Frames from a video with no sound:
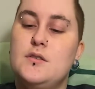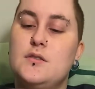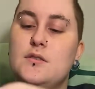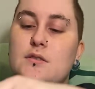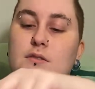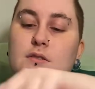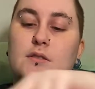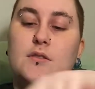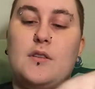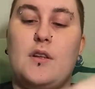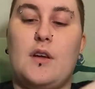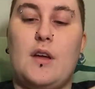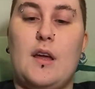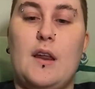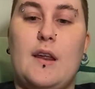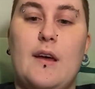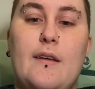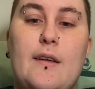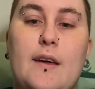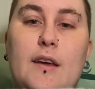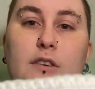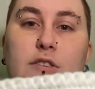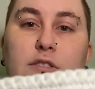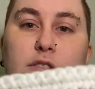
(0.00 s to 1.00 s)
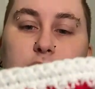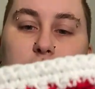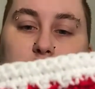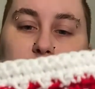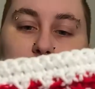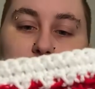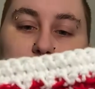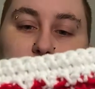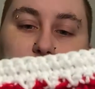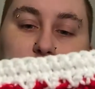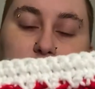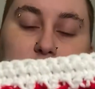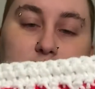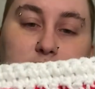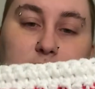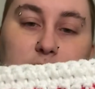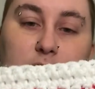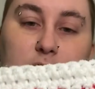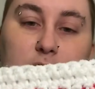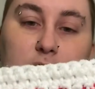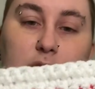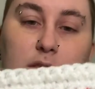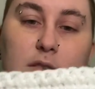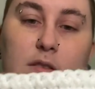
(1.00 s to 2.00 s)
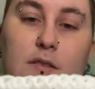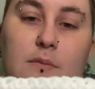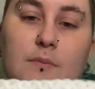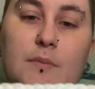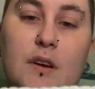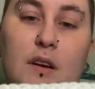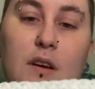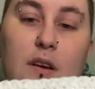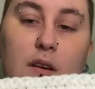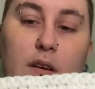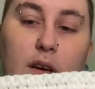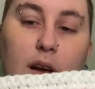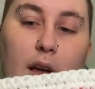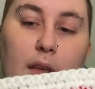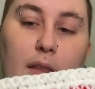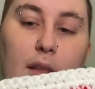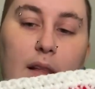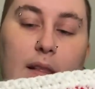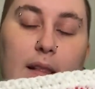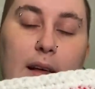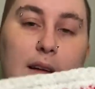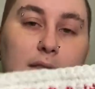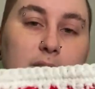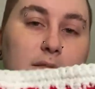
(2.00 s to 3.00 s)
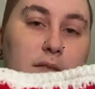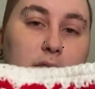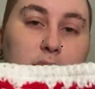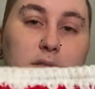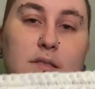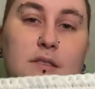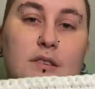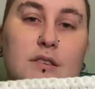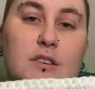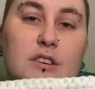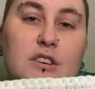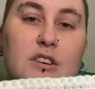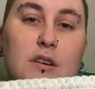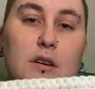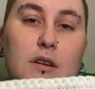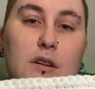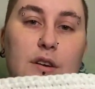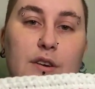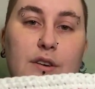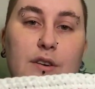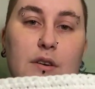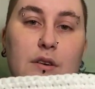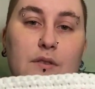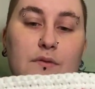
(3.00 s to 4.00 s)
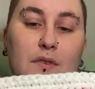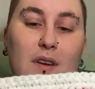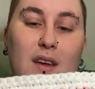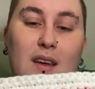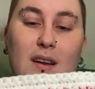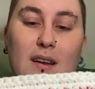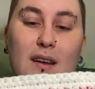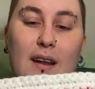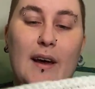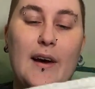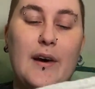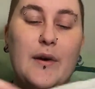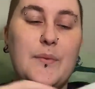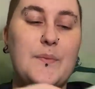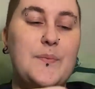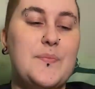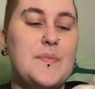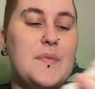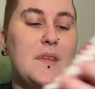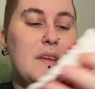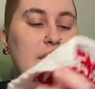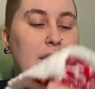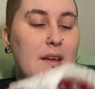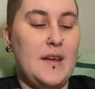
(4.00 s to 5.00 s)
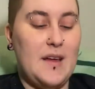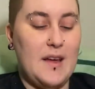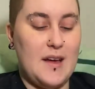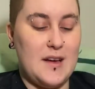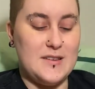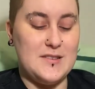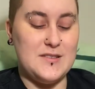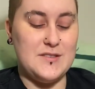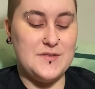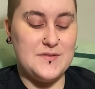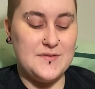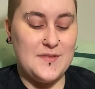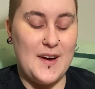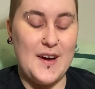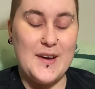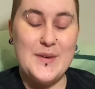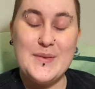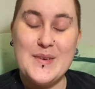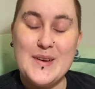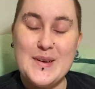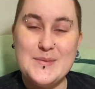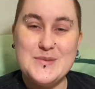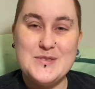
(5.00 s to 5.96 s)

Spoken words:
So looking at like do not disturb, I think that's easier and clearer to read now. I do find when I'm